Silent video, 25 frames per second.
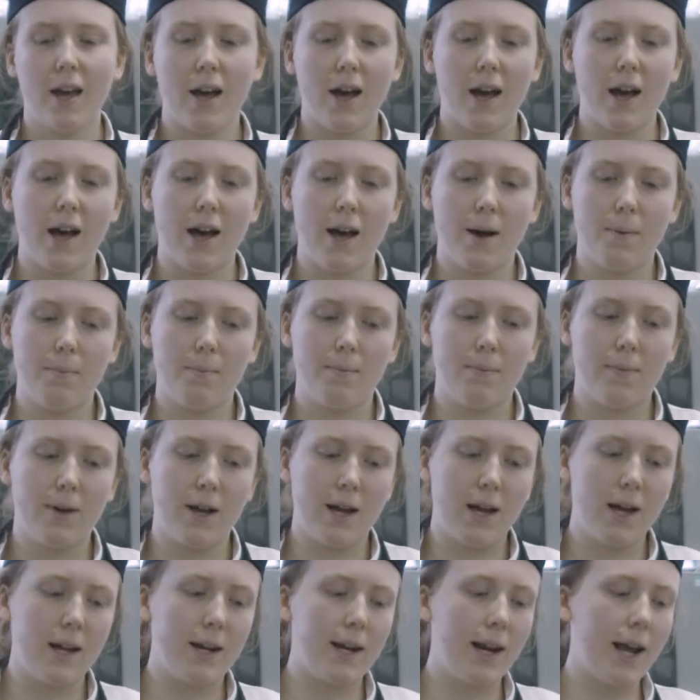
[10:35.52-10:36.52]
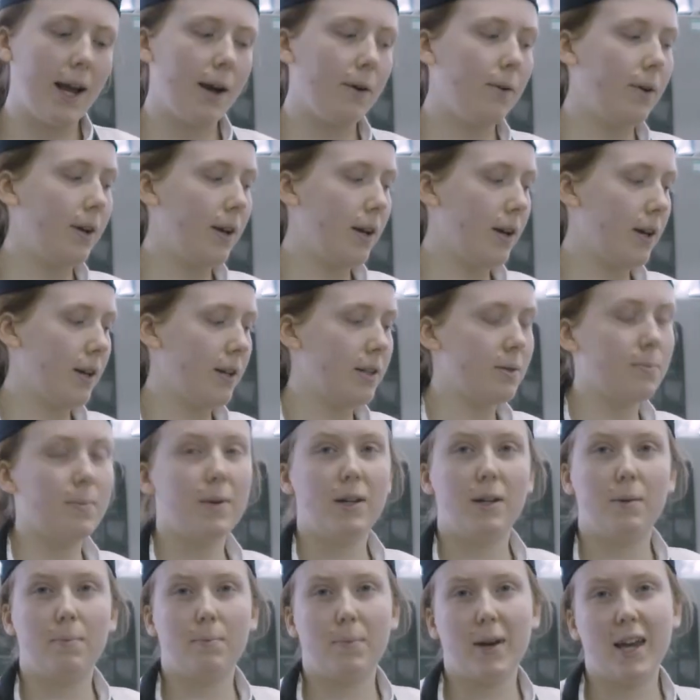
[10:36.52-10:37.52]
And now it has
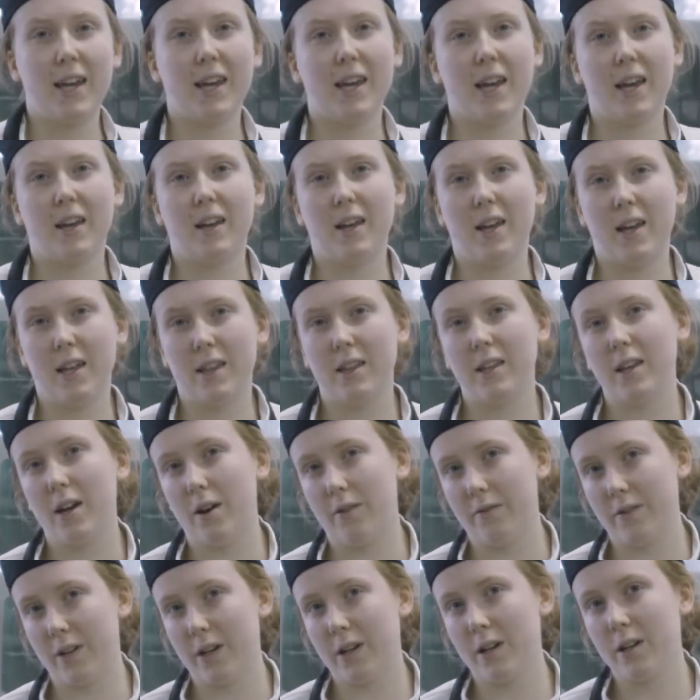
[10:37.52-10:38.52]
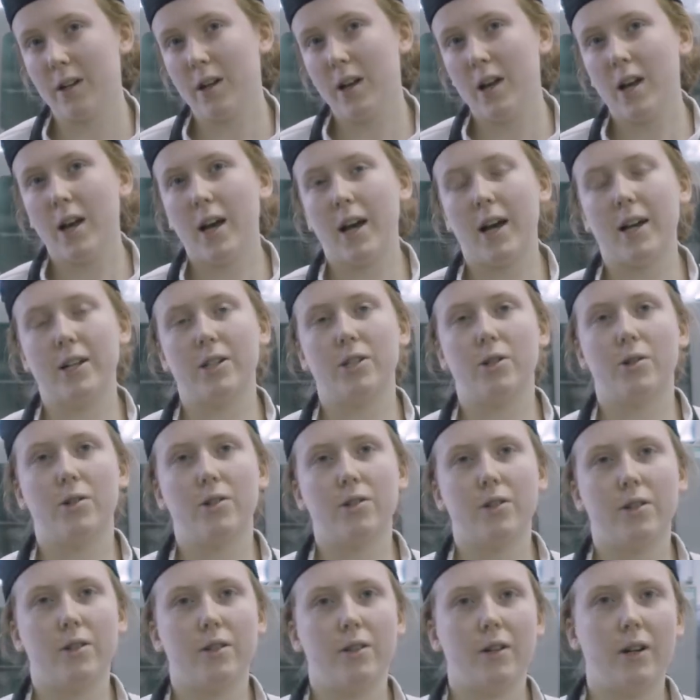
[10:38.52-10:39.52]
been baking in the oven at
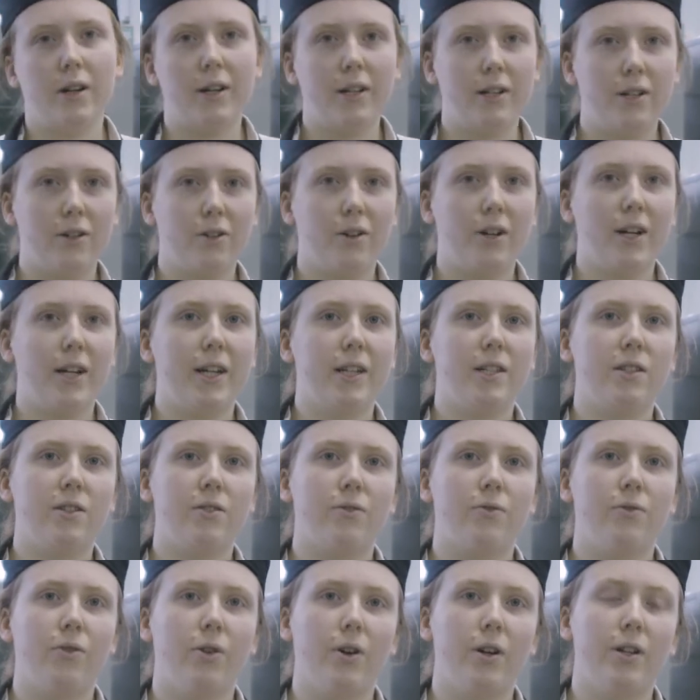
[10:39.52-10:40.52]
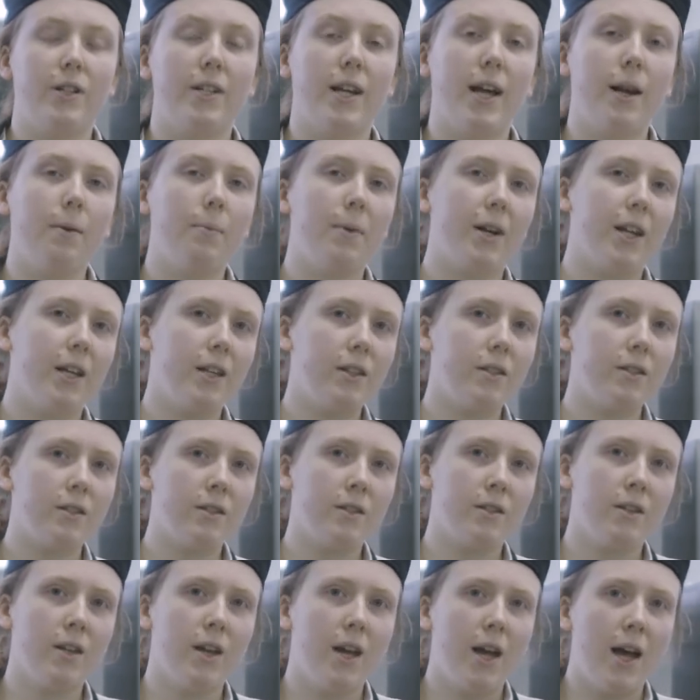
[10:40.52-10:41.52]
230 degrees for 10
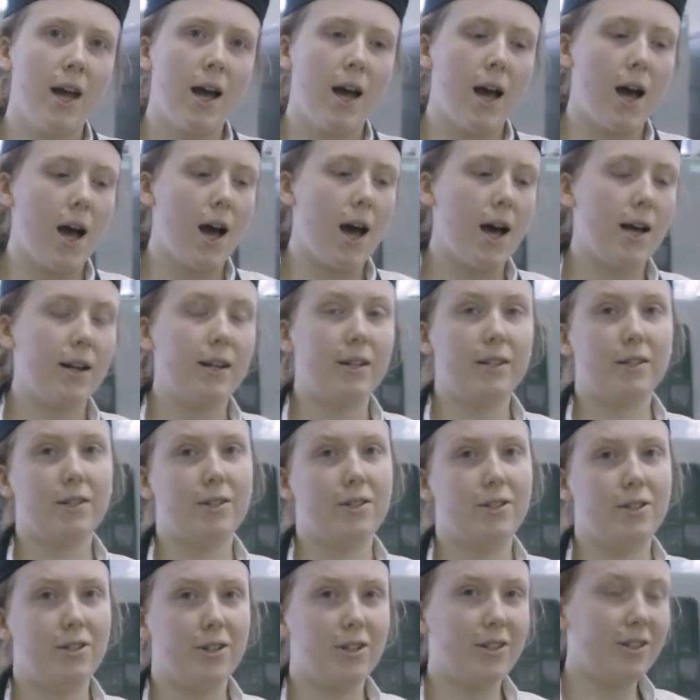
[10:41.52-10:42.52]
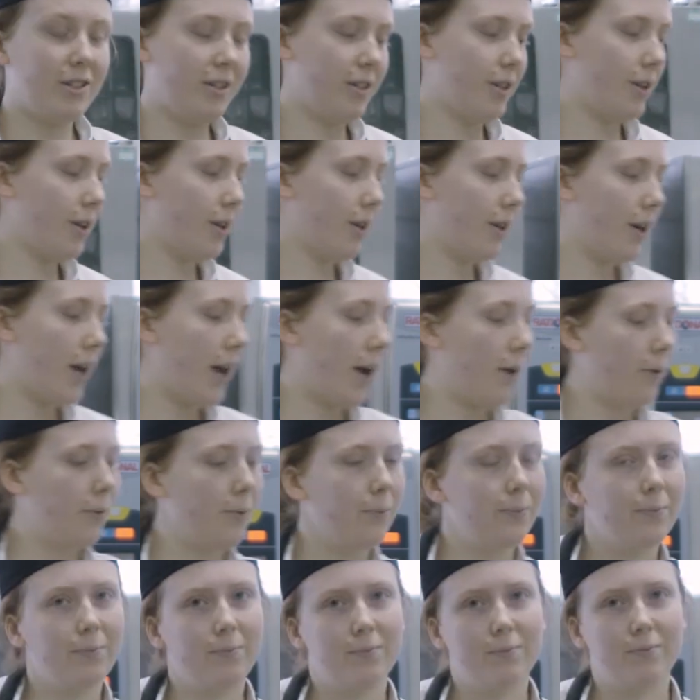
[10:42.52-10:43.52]
minutes and it's just done now.
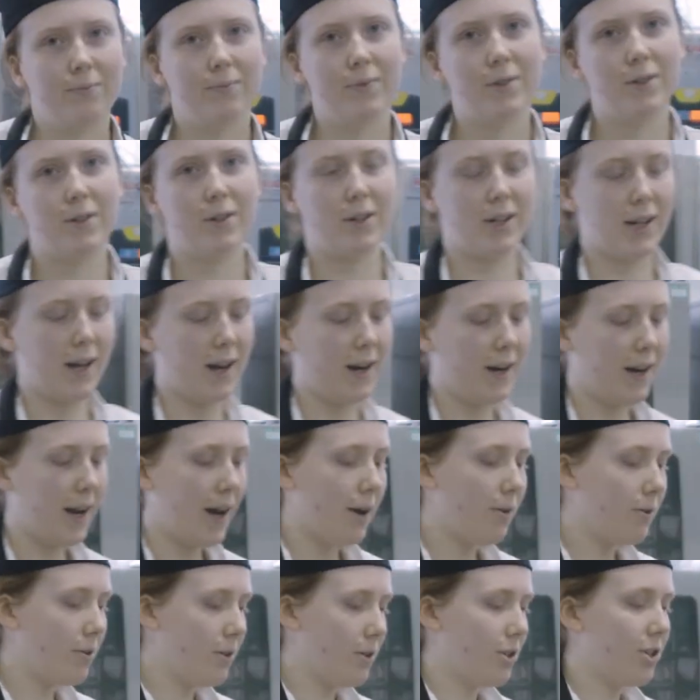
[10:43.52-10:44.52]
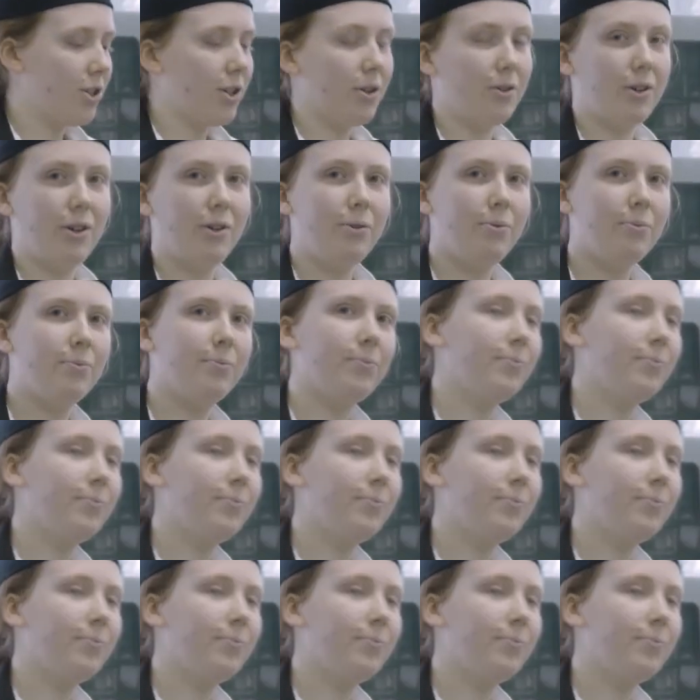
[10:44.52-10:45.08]
So I'll get it out and show you.